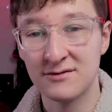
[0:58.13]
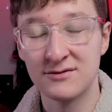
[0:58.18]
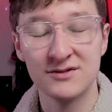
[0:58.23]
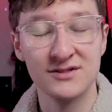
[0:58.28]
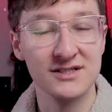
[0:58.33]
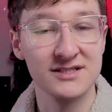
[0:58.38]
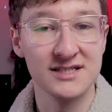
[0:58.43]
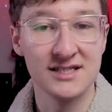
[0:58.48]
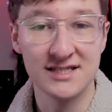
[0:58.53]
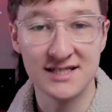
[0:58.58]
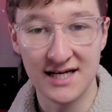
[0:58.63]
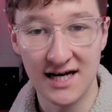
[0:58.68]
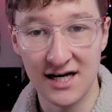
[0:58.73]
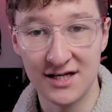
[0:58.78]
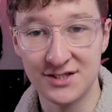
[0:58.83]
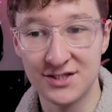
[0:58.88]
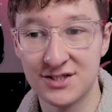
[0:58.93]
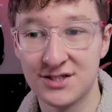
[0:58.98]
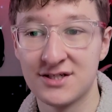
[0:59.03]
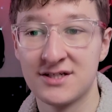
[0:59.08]
Just a
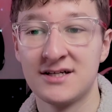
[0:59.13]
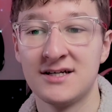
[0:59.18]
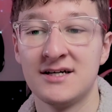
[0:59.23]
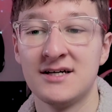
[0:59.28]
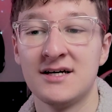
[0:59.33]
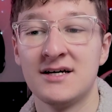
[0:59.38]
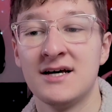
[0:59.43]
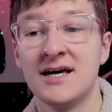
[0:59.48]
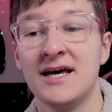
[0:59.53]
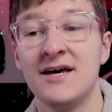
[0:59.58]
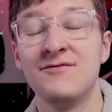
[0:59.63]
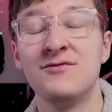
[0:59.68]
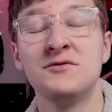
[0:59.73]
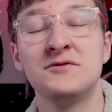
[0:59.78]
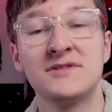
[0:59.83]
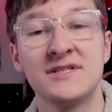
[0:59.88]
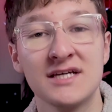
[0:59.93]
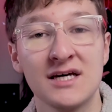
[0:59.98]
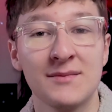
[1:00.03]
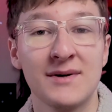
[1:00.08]
touch. If you
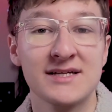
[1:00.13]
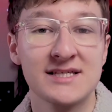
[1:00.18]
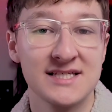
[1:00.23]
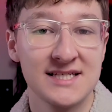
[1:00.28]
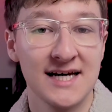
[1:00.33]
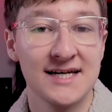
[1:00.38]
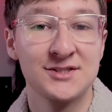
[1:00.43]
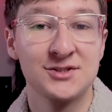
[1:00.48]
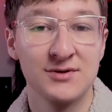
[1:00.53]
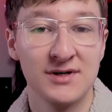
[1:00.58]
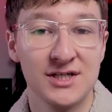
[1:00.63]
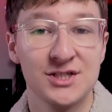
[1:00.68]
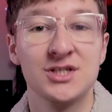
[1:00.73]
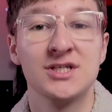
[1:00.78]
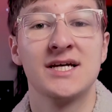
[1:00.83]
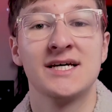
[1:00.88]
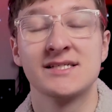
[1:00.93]
think about saturation